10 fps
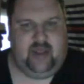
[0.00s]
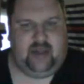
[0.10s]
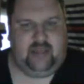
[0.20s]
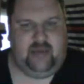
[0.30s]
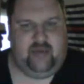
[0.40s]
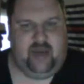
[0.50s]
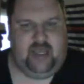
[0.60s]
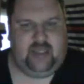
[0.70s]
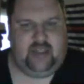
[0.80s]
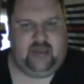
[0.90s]
that just been
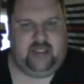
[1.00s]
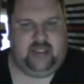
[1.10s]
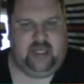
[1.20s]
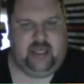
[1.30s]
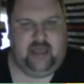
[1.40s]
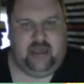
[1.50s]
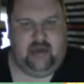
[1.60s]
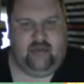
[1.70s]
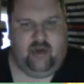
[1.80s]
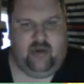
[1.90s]
raised. And you can see
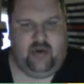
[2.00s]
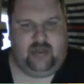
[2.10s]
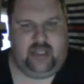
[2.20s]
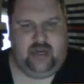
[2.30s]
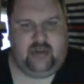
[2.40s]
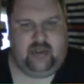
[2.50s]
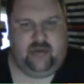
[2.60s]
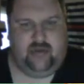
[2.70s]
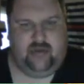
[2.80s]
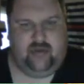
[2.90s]
Roanoke's here.
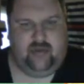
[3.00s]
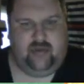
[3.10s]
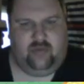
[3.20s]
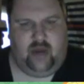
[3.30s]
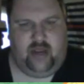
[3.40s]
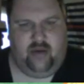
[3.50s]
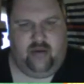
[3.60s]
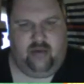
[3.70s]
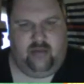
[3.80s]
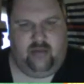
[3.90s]
So right
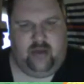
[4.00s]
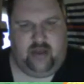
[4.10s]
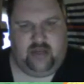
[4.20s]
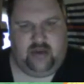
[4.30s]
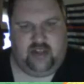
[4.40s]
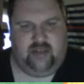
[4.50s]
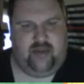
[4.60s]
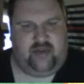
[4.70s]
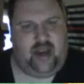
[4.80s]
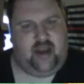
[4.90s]
as you cross in
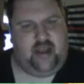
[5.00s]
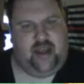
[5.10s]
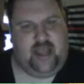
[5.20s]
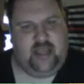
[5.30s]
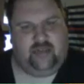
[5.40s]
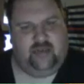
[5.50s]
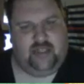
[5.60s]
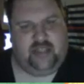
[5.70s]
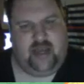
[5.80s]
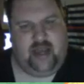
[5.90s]
Bedford County, enhanced
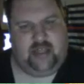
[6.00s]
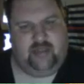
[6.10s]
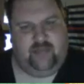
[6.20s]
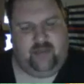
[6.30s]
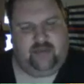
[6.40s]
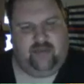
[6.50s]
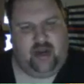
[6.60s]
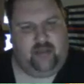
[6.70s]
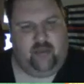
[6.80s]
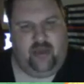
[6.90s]
risk, and that bumps
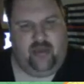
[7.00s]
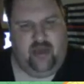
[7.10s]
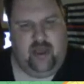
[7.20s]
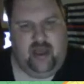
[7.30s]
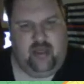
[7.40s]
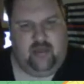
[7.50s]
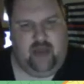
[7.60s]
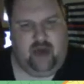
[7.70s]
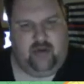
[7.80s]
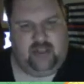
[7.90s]
right up with the
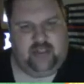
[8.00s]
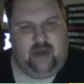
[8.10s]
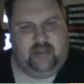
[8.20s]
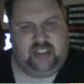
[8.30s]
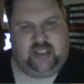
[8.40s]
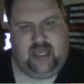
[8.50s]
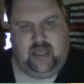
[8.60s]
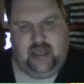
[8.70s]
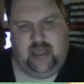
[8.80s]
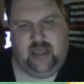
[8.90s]
moderate risk. So I would just
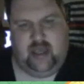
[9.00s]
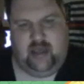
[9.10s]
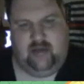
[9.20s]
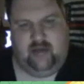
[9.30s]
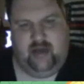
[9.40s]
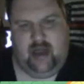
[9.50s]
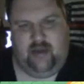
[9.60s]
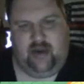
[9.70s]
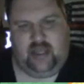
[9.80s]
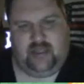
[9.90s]
say
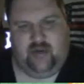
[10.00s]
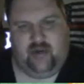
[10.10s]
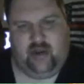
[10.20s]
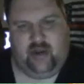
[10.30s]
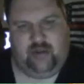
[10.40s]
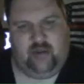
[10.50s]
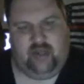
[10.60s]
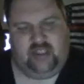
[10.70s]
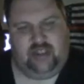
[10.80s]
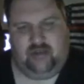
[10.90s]
anywhere east in Roanoke, you're pretty
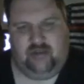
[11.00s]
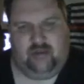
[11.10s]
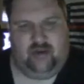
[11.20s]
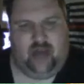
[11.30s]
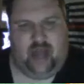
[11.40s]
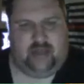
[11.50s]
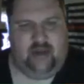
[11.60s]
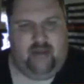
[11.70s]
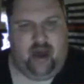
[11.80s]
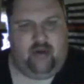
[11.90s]
much locked
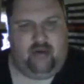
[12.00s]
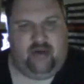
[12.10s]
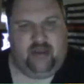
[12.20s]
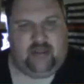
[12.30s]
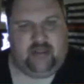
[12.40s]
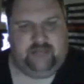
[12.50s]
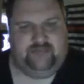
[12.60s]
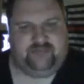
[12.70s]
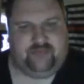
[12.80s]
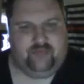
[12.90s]
in a moderate risk
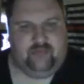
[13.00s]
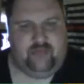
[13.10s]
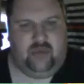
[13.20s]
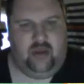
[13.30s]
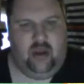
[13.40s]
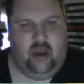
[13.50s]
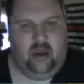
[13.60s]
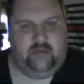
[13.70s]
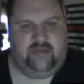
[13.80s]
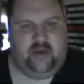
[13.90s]

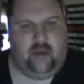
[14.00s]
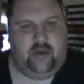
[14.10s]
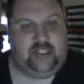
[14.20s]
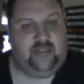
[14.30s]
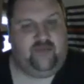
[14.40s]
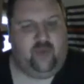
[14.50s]
of severe weather, which is a